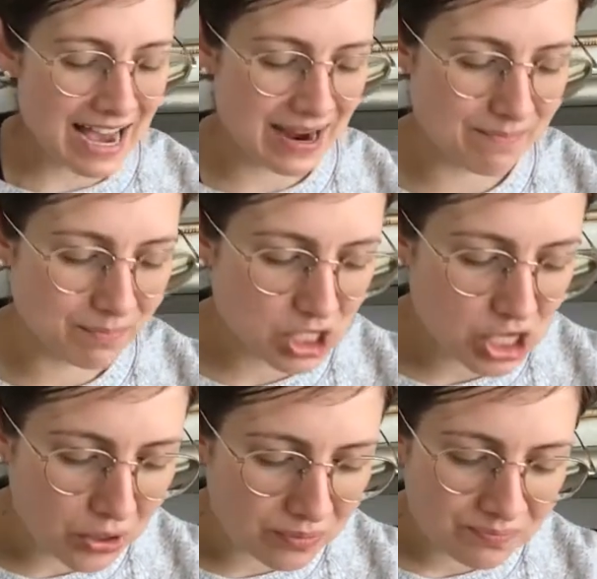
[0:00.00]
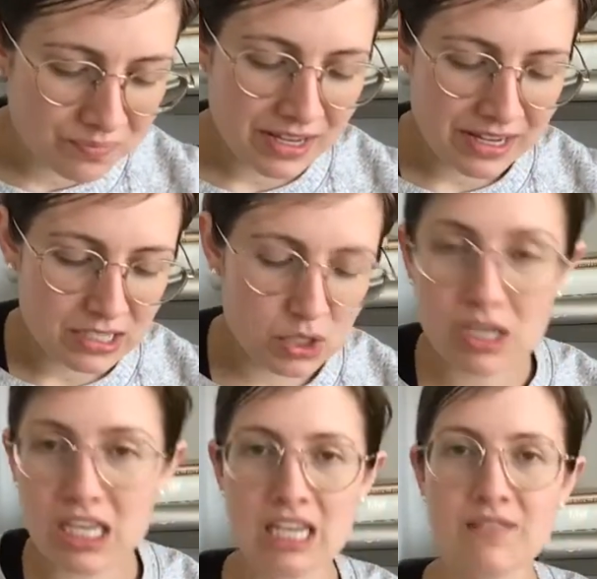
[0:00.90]
um, so so
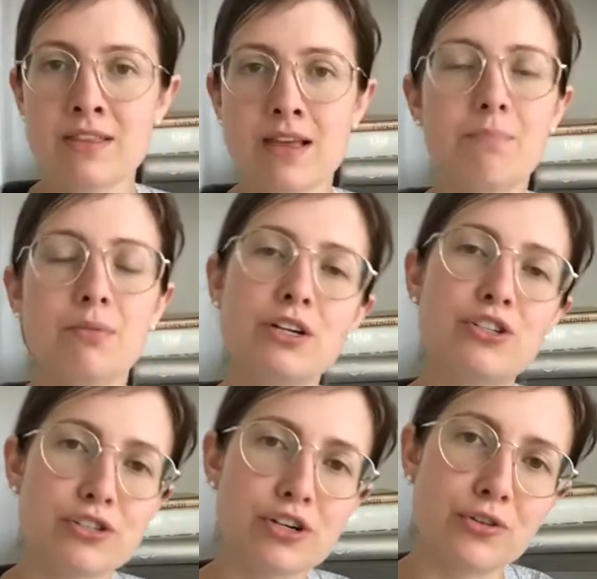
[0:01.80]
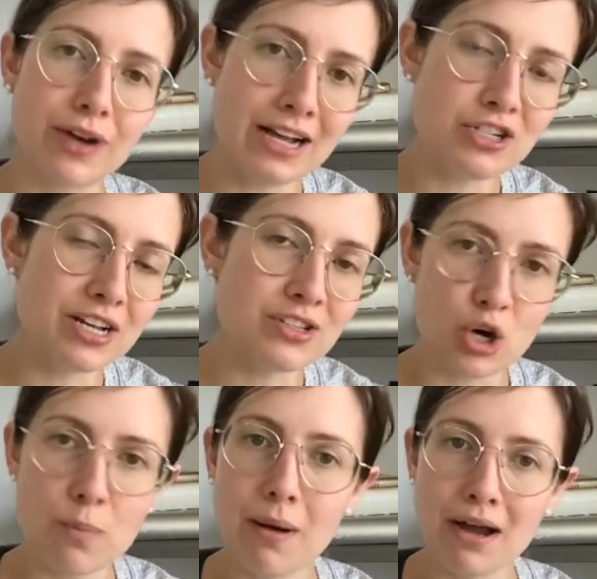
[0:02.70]
even that blood sugar crash is
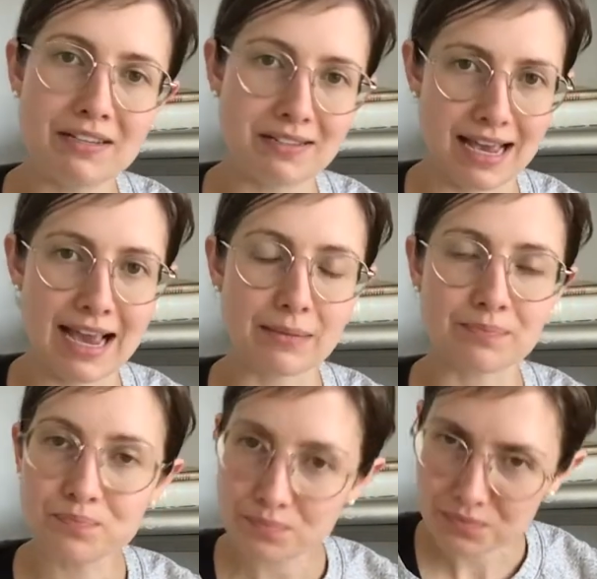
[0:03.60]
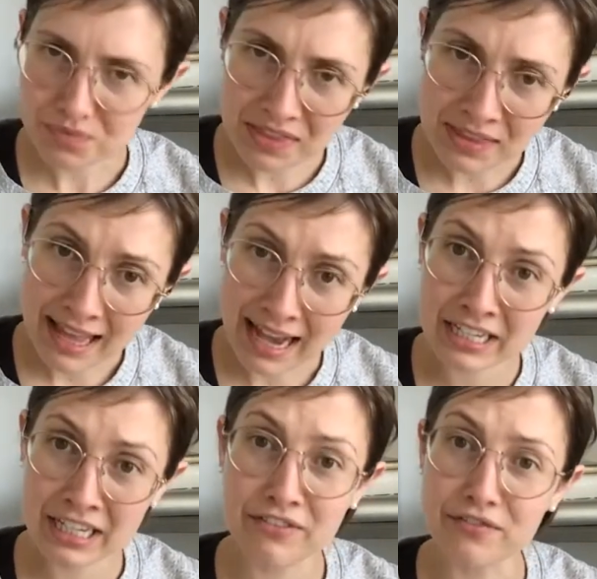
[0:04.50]
your body saying I
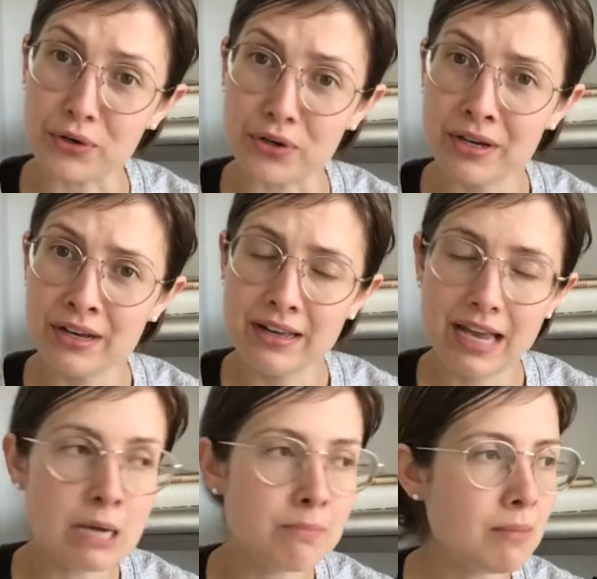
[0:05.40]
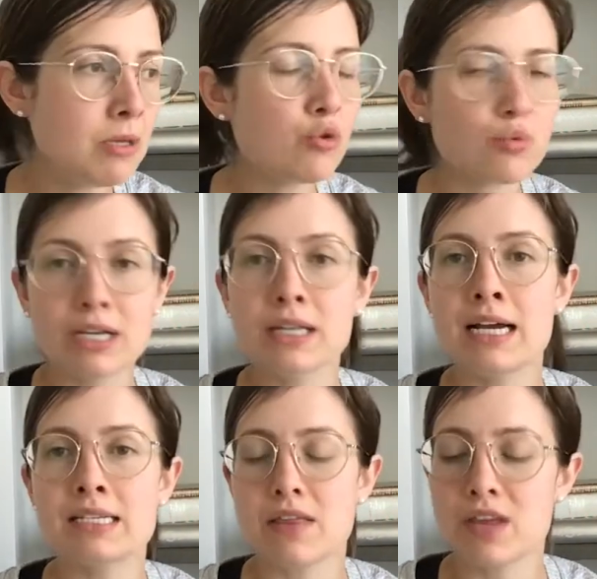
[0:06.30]
need food. And maybe you
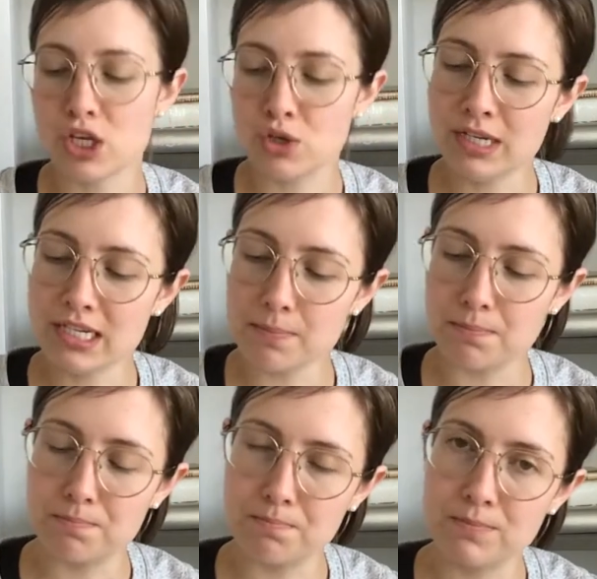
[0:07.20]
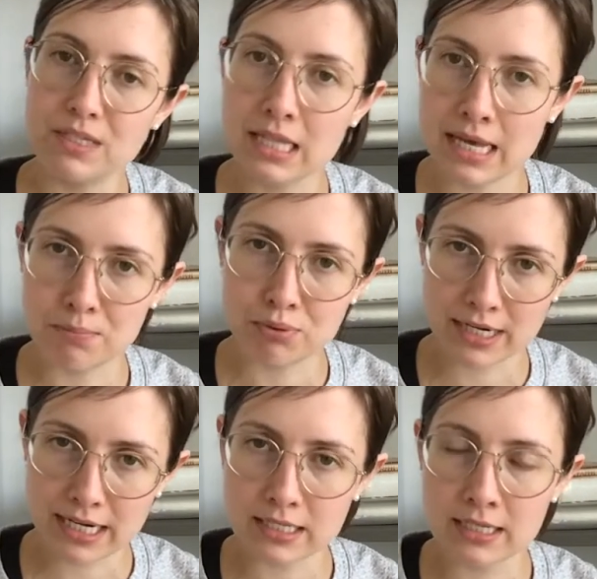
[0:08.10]
realize that you need to like
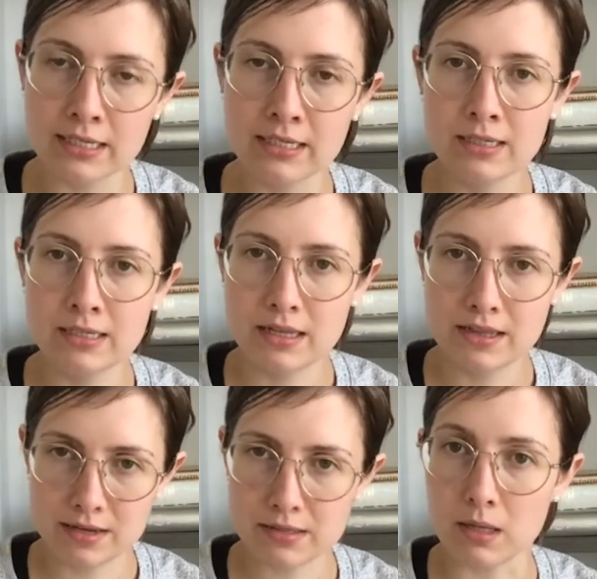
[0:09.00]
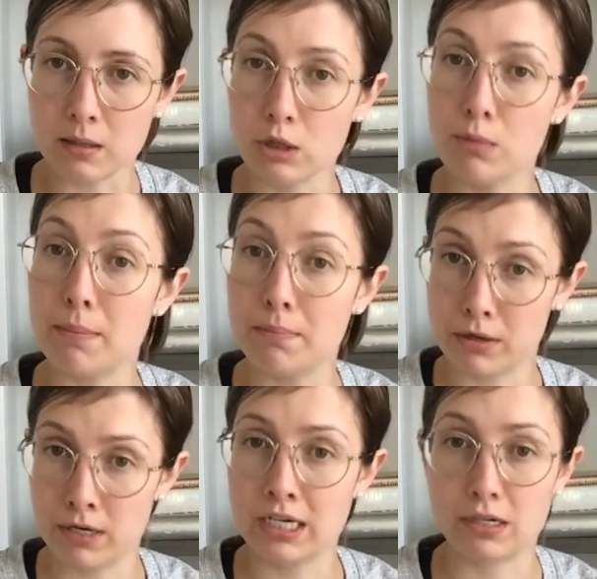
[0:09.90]
predict this a little bit
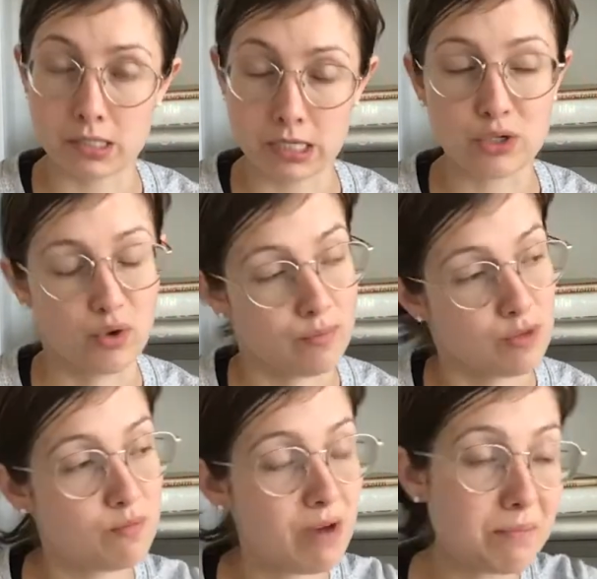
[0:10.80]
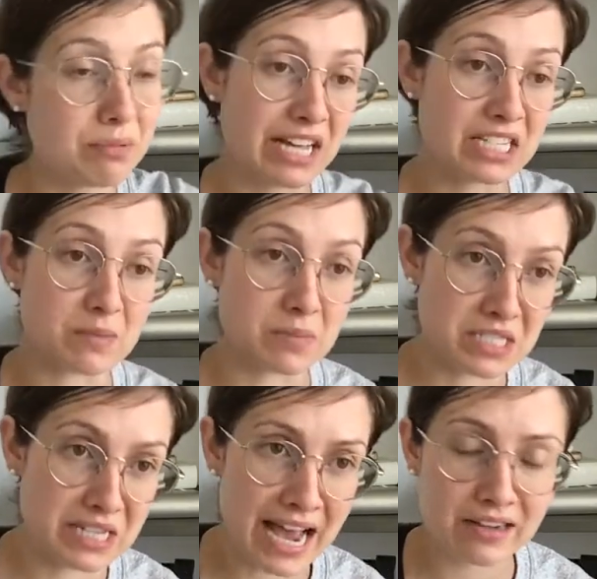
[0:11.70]
better in your schedule. You might plan some
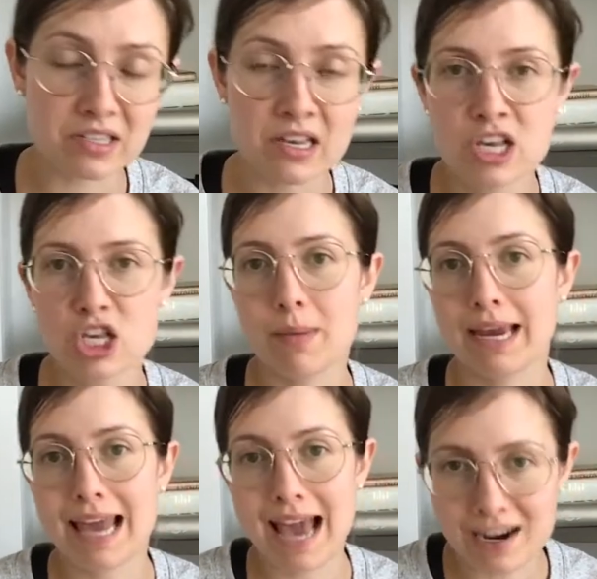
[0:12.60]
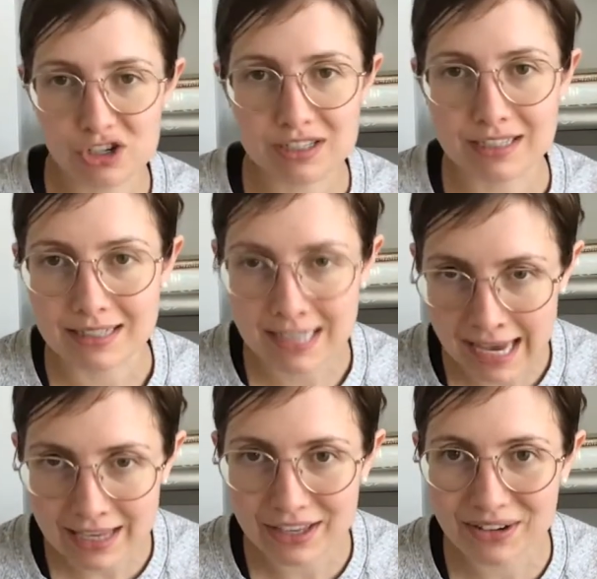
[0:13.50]
snacks. You might actually
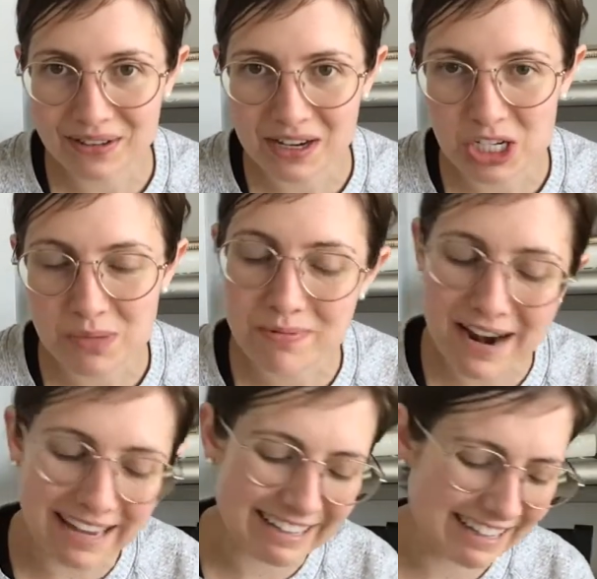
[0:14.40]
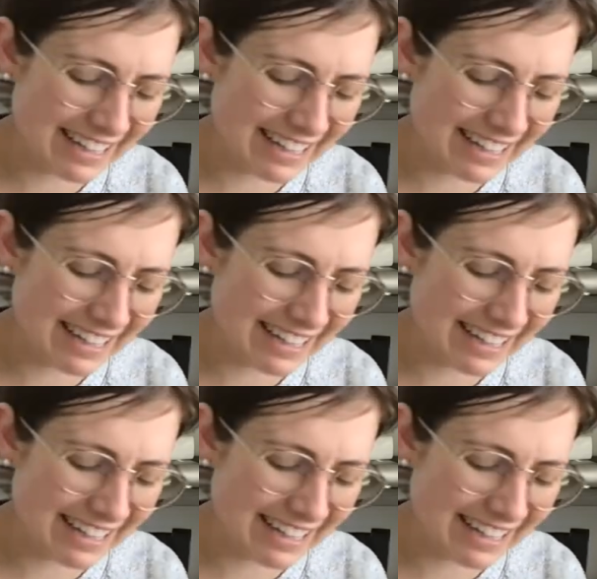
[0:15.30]
take your lunch break.